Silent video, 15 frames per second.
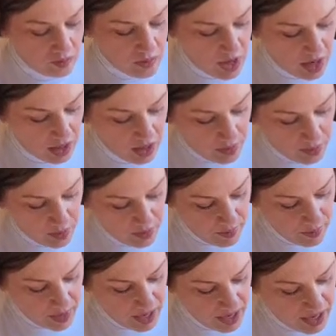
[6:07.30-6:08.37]
I'm going to put
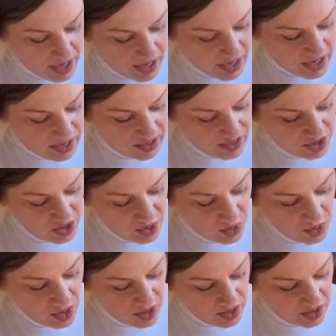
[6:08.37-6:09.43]
mine
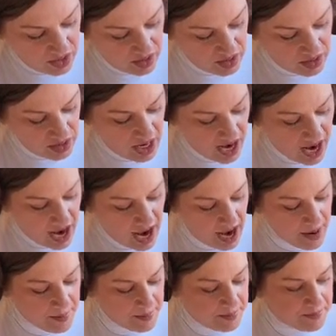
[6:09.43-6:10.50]
towards the top,